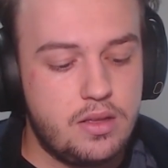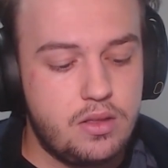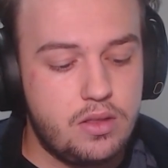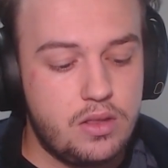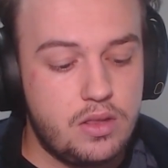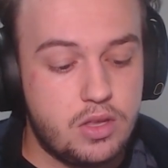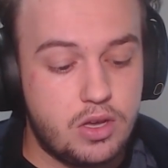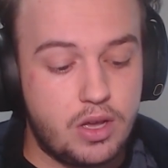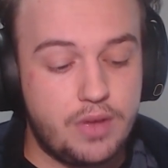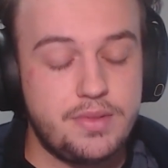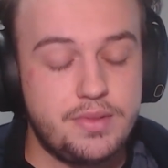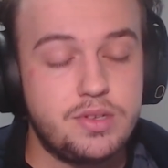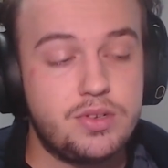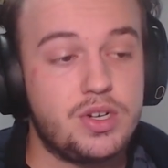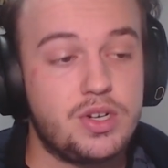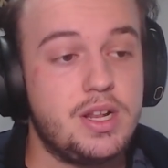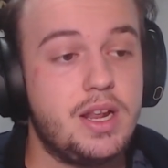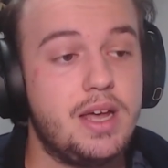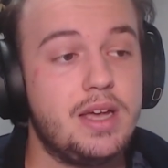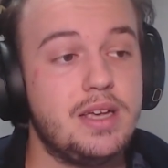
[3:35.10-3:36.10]
you have to
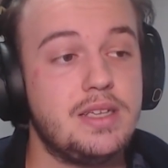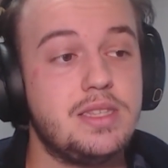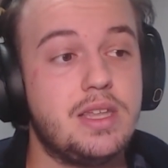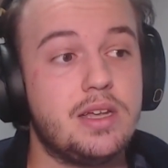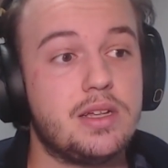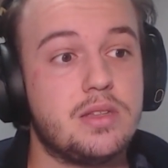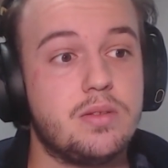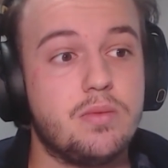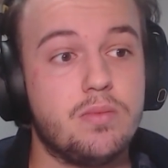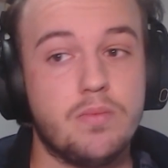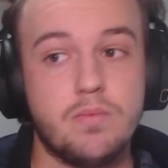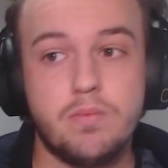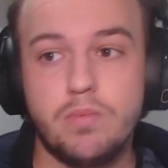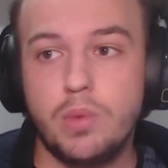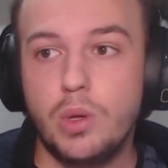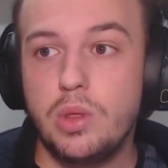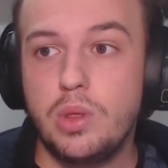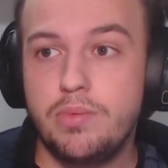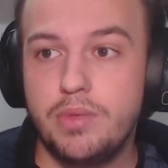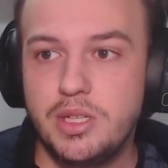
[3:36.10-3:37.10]
realize that
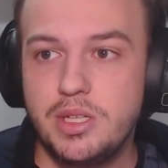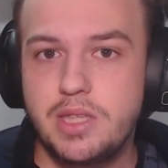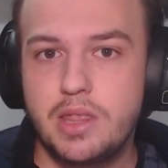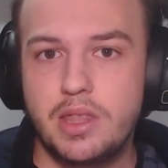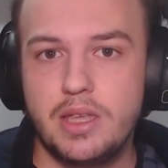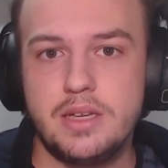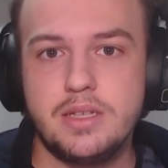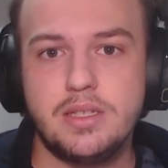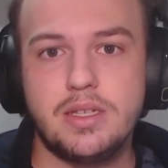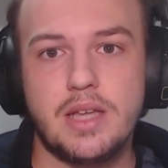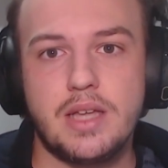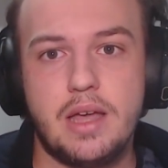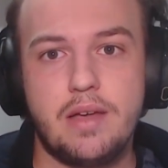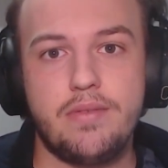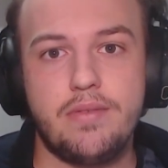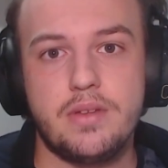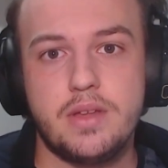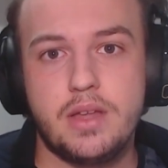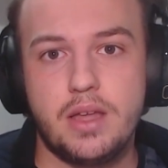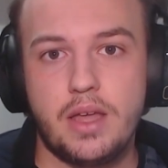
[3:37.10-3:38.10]
both of these things
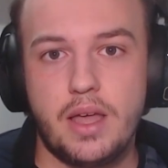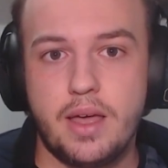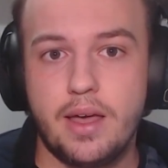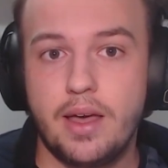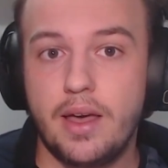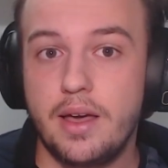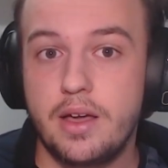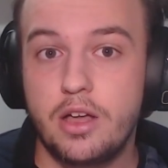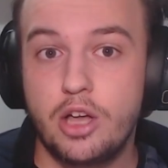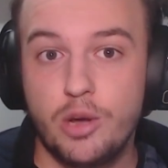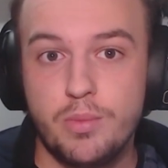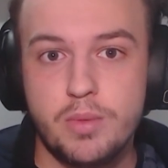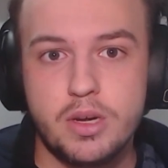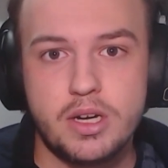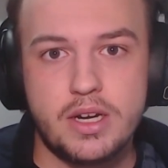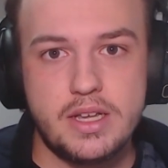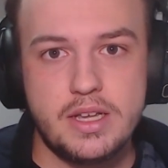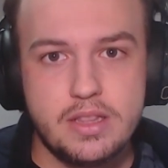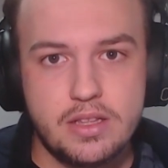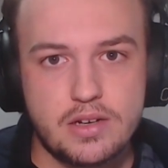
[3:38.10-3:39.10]
have a common
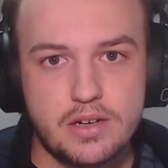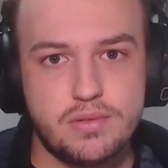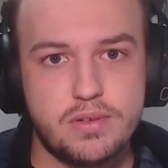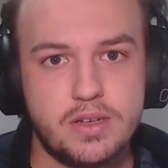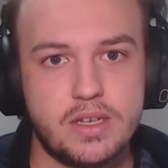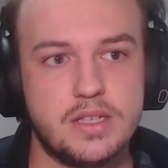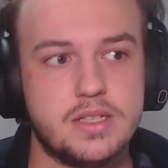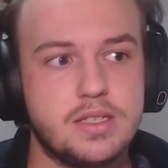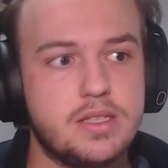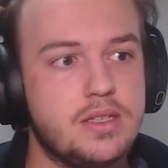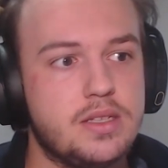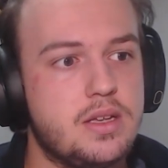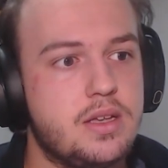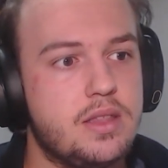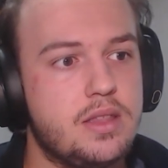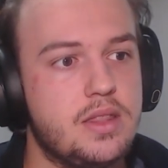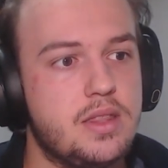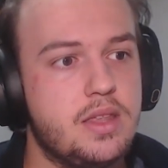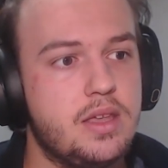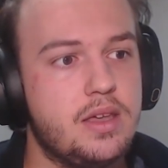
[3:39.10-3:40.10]
interface.
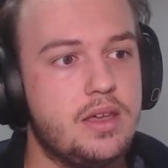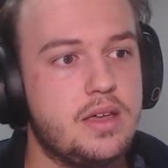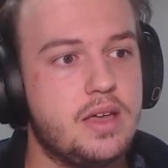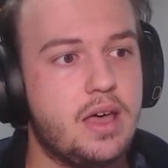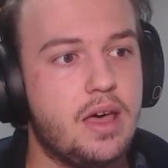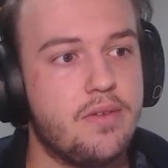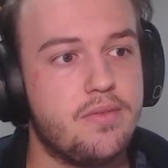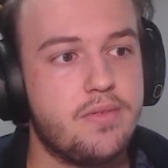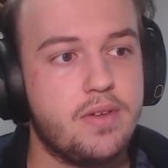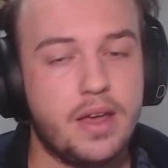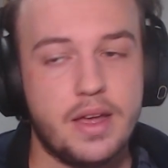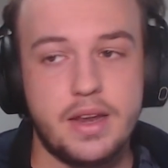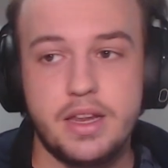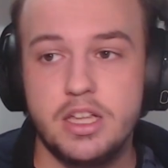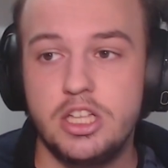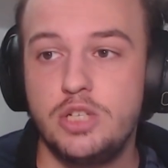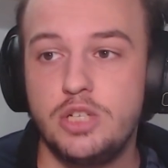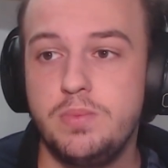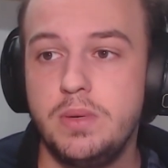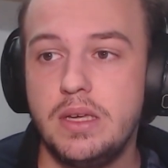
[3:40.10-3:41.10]
They have an
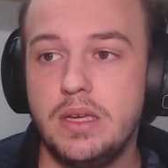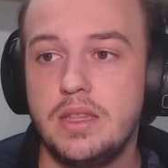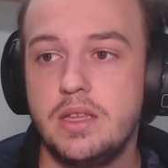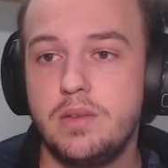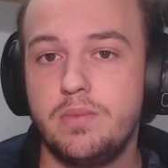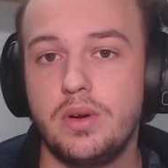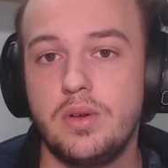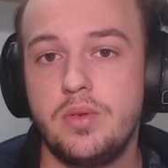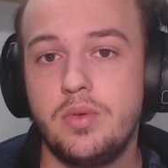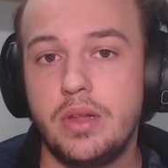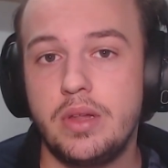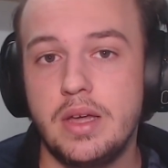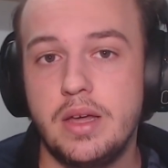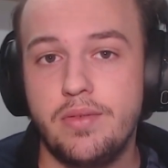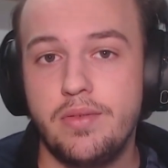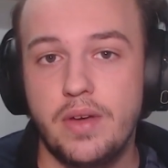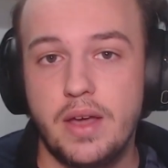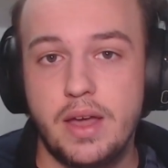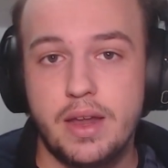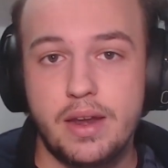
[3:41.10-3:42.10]
HP. They probably
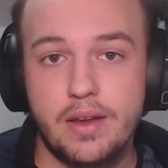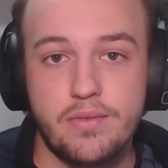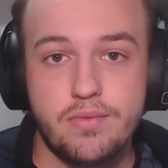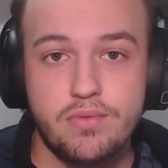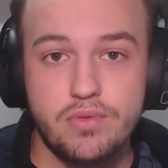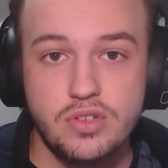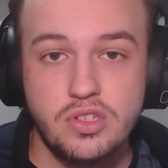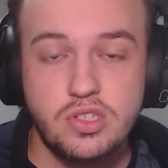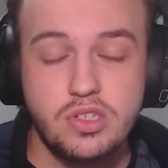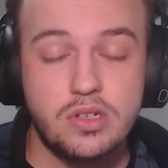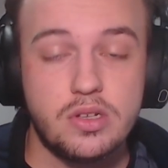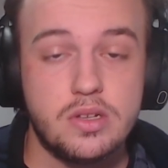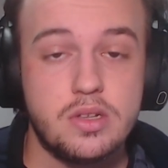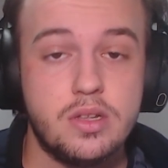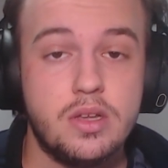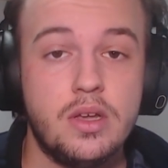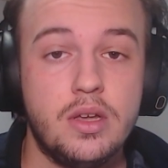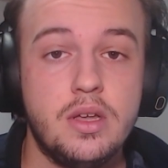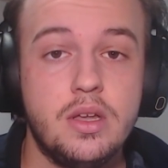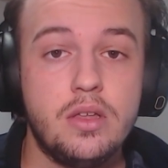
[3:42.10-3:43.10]
have a function
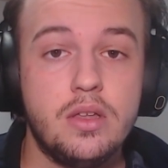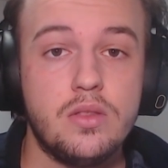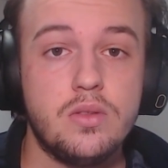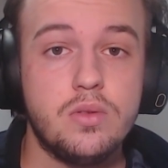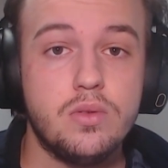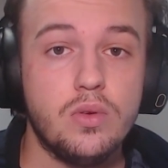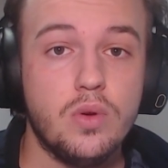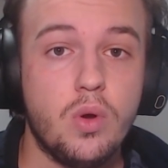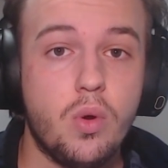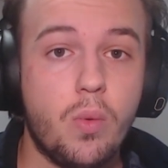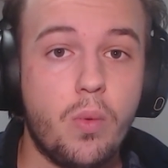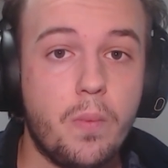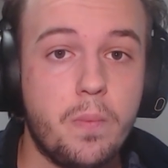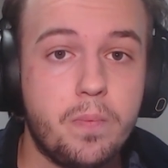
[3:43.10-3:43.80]
to